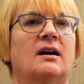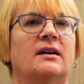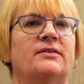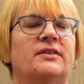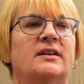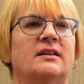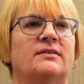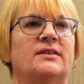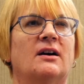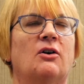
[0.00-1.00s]
I think
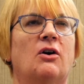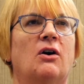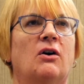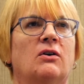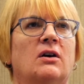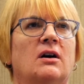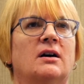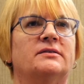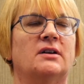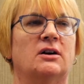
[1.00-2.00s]
that all
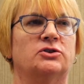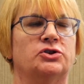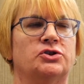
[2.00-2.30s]
Dr.